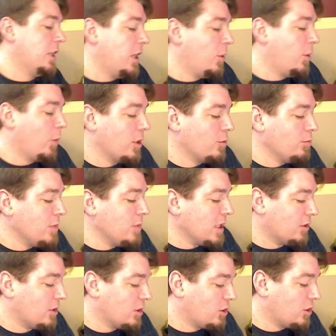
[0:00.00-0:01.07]
When you
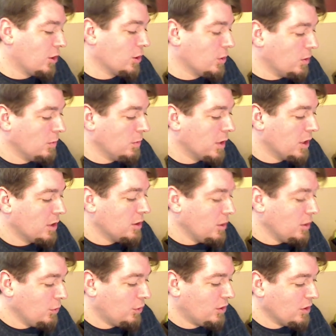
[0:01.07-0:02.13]
mix the two,
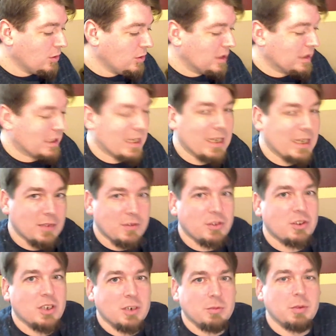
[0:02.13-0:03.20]
you still get kind of a
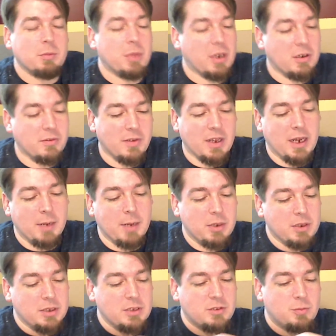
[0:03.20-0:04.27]
cinnamon bun vibe.
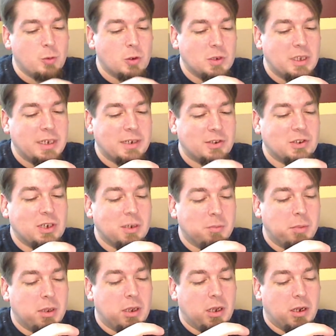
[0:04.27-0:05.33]
It's more like a
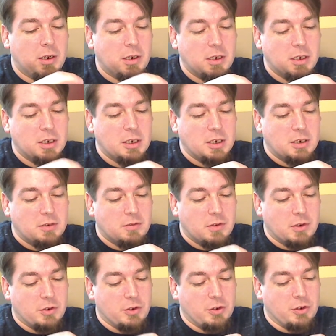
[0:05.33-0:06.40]
Cinnabon
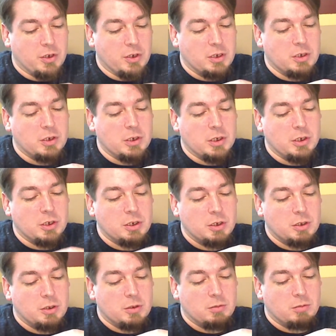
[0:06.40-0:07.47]
versus a good,
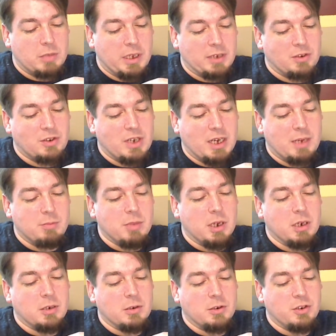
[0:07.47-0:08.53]
like, sticky
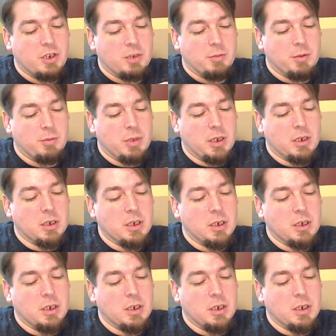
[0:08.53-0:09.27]
bun or cinnamon bun.